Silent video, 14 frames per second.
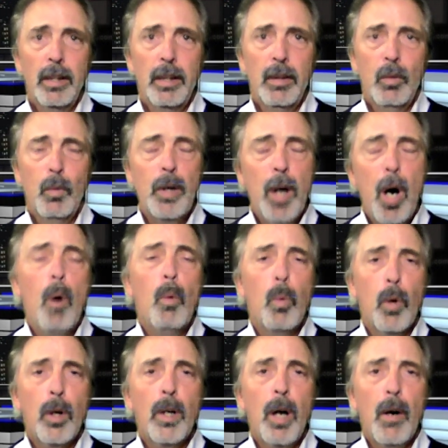We all
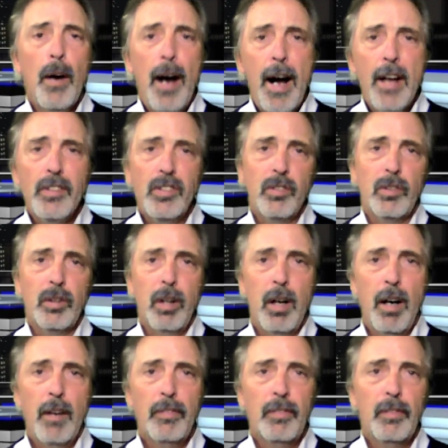work our asses
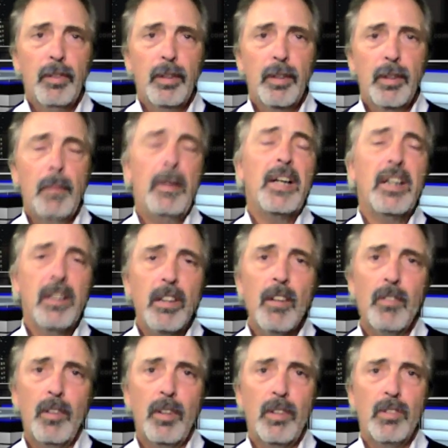off to make a
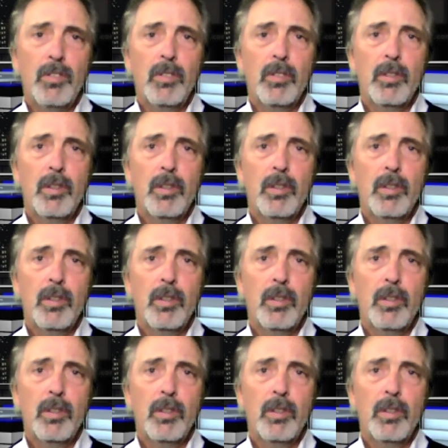difference.